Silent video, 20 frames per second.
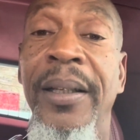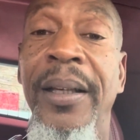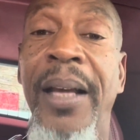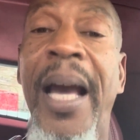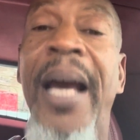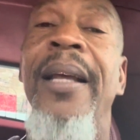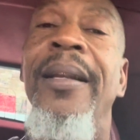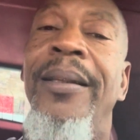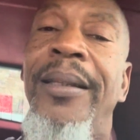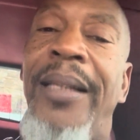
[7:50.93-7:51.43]

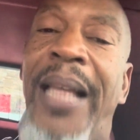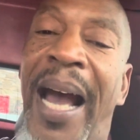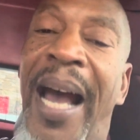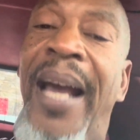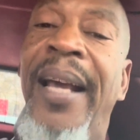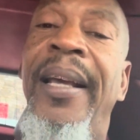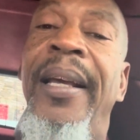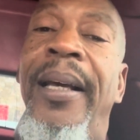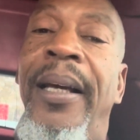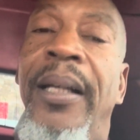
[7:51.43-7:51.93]
And
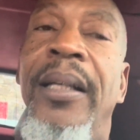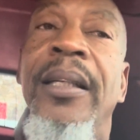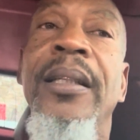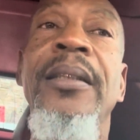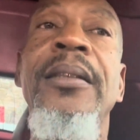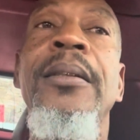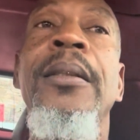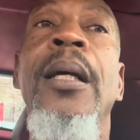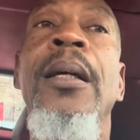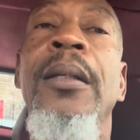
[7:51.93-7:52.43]
that
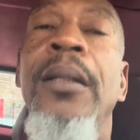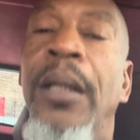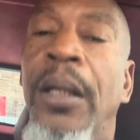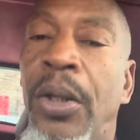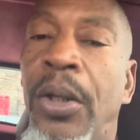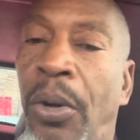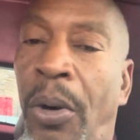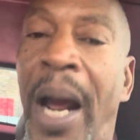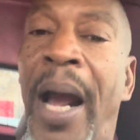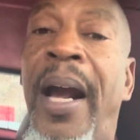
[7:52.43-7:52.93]
is the
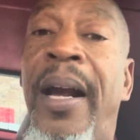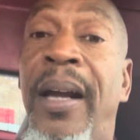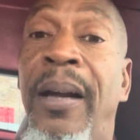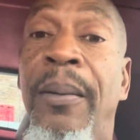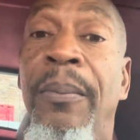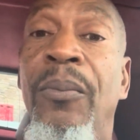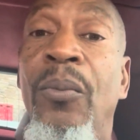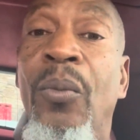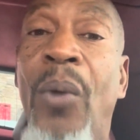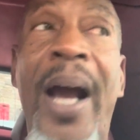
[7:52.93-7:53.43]

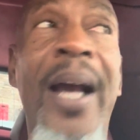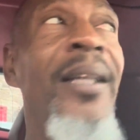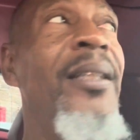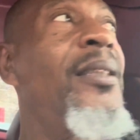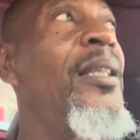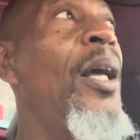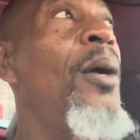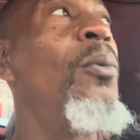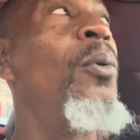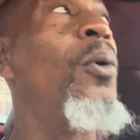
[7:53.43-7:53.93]
crime, right?
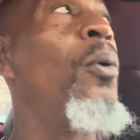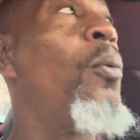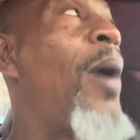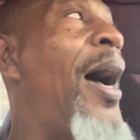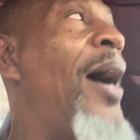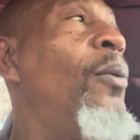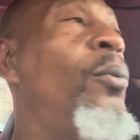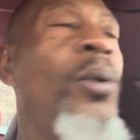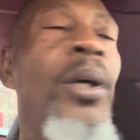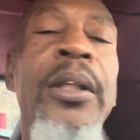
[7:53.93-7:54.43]
Say, well,
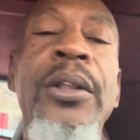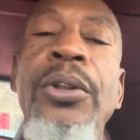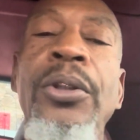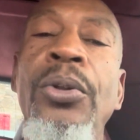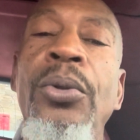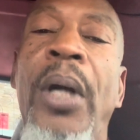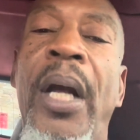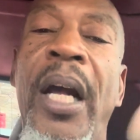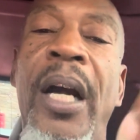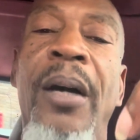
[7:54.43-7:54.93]
why wouldn't
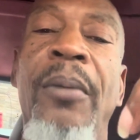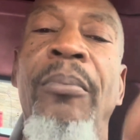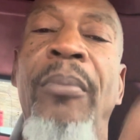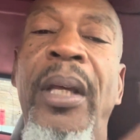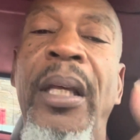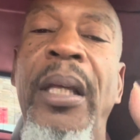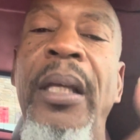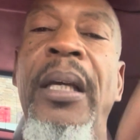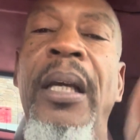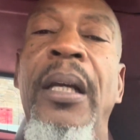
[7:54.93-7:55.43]
you help
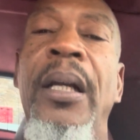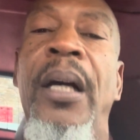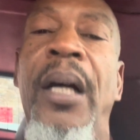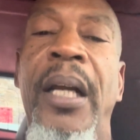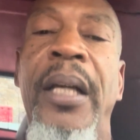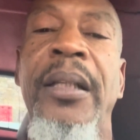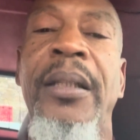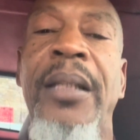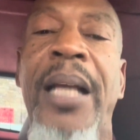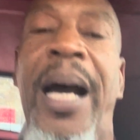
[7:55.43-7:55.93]
me get a
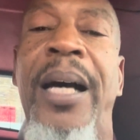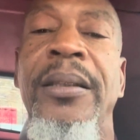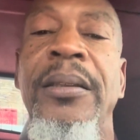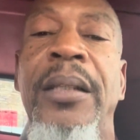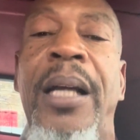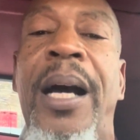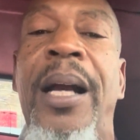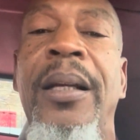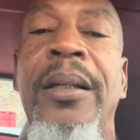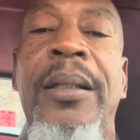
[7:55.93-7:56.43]

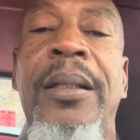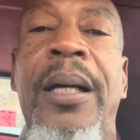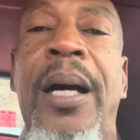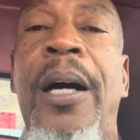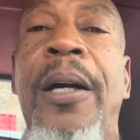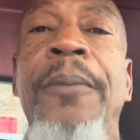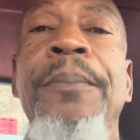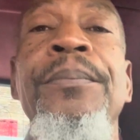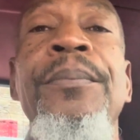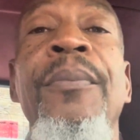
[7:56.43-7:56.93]
$100,000
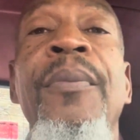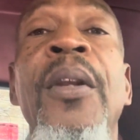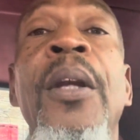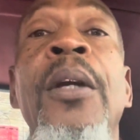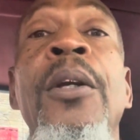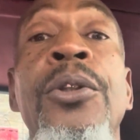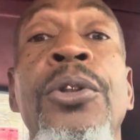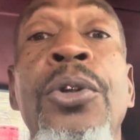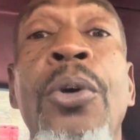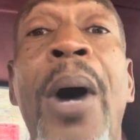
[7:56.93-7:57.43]
car
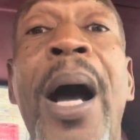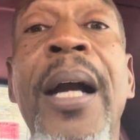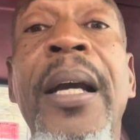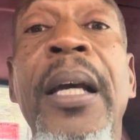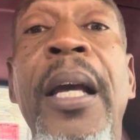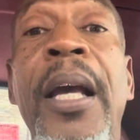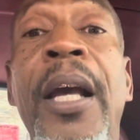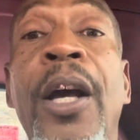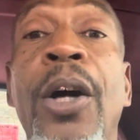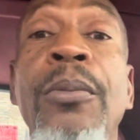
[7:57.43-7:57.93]
so I
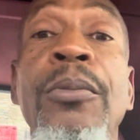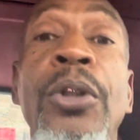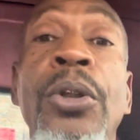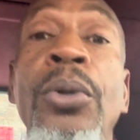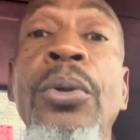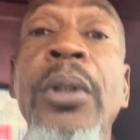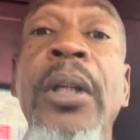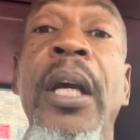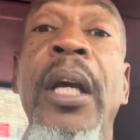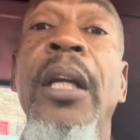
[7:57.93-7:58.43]
can help
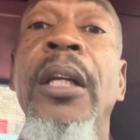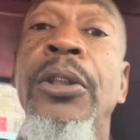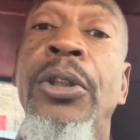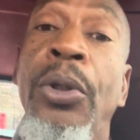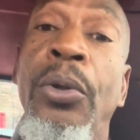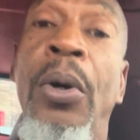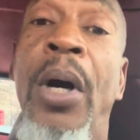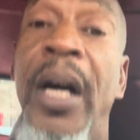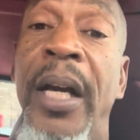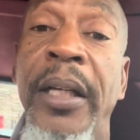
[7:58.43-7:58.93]
you get a
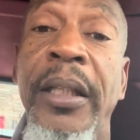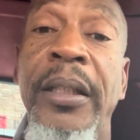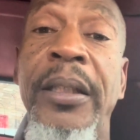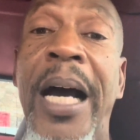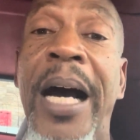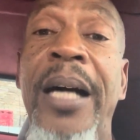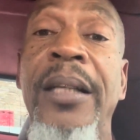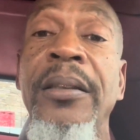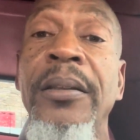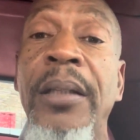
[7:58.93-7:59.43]

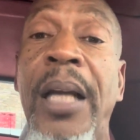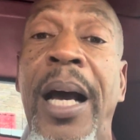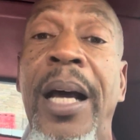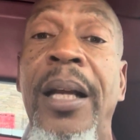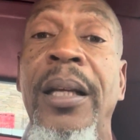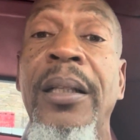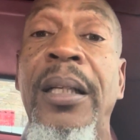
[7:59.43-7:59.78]
$200,000